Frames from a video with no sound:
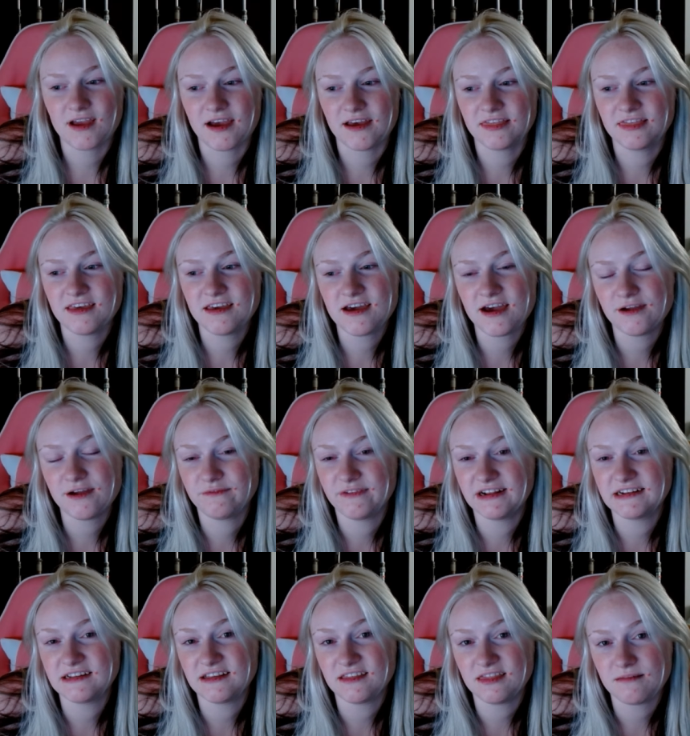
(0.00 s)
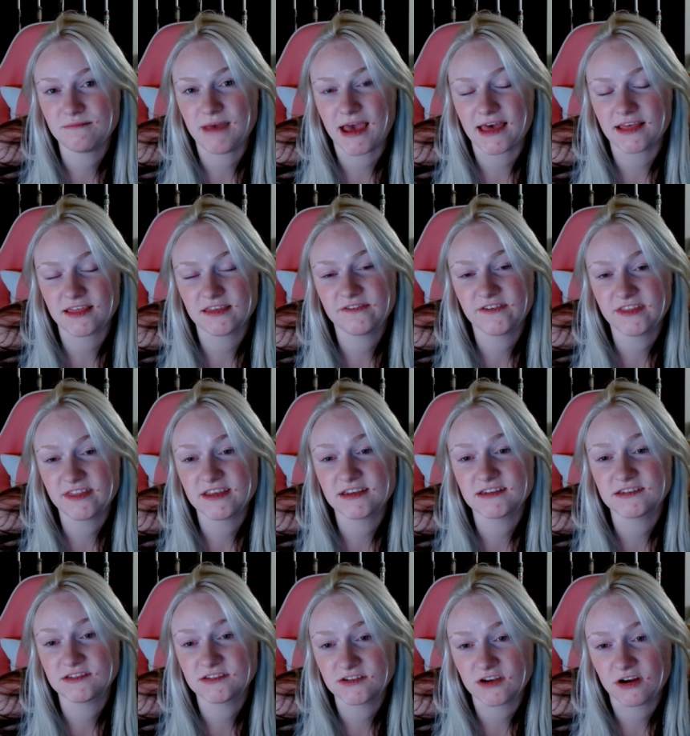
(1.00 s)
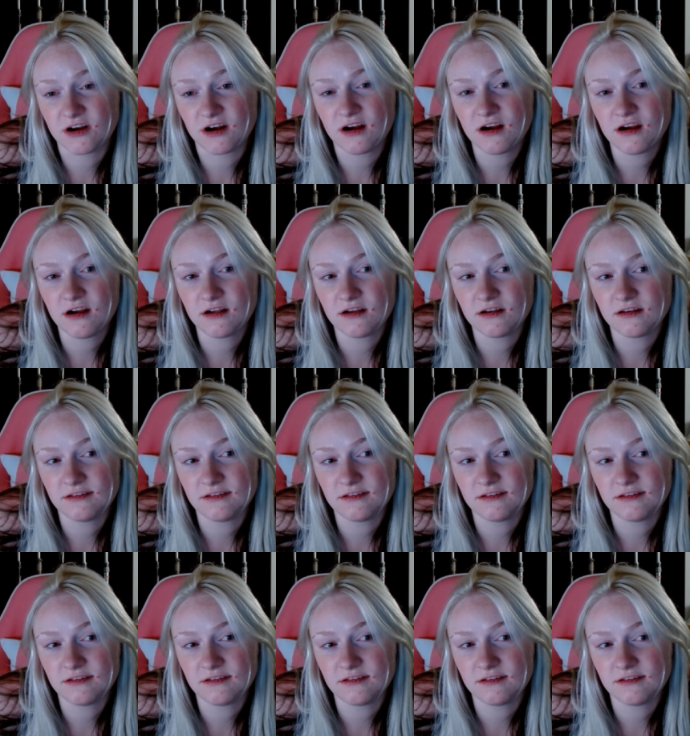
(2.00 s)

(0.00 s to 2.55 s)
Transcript: I think I redid the math for this skirt